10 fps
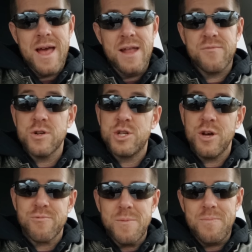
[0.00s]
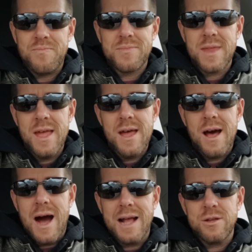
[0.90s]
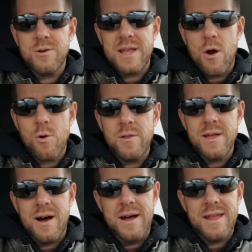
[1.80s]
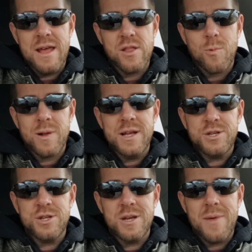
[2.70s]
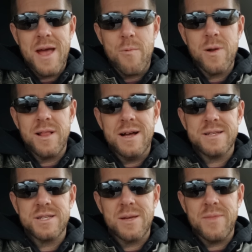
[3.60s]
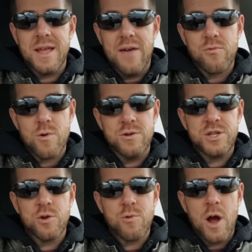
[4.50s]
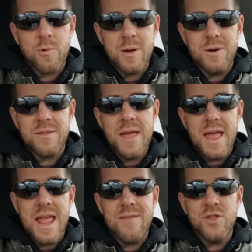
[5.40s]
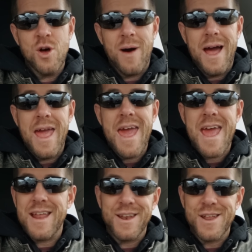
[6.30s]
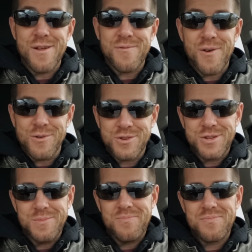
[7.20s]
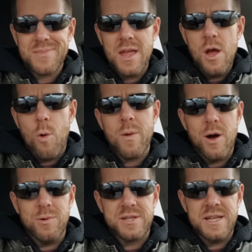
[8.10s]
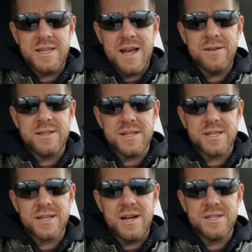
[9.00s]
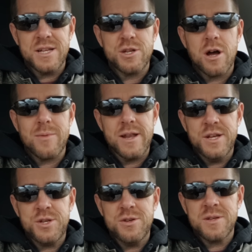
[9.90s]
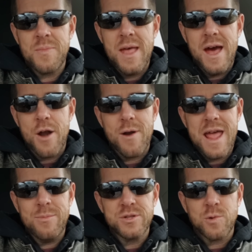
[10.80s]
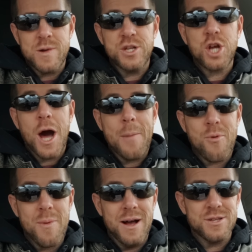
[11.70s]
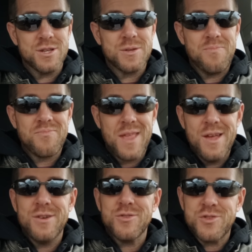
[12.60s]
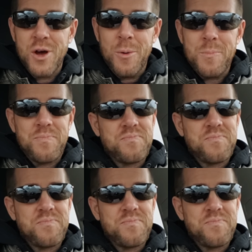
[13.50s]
and for children. I learned that early on in the relationship and realized it's something I've grown to agree with, even though I hated it at first. We always sit down, discuss, and talk about issues, and are able to reach compromises. So,